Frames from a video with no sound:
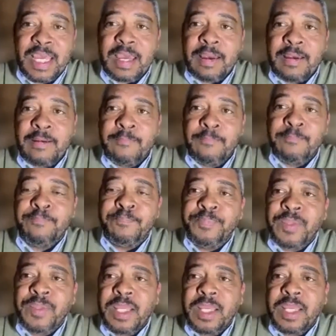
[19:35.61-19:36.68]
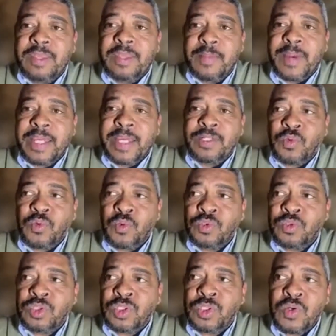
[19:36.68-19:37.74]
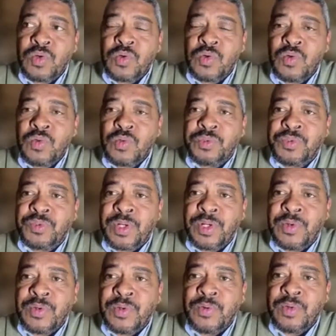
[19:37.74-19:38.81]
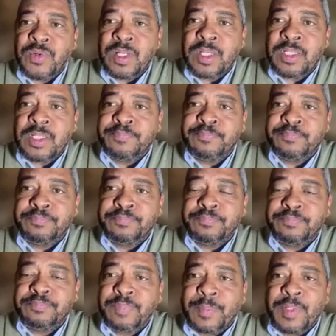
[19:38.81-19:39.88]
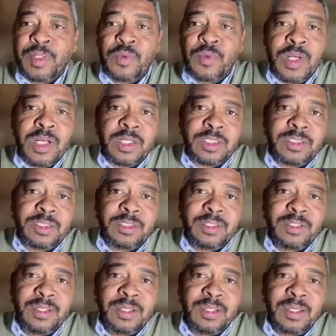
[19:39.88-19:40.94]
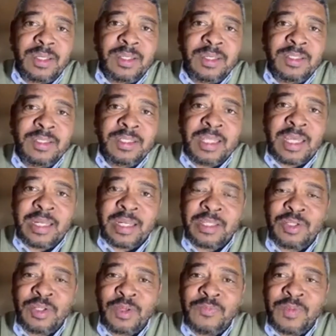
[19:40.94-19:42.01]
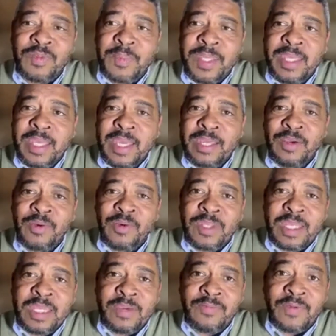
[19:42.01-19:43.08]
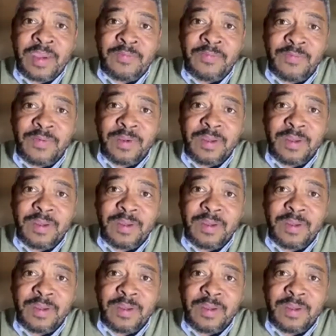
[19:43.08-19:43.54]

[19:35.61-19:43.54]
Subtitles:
They might also throw public works in the direction of the PA or the EFF.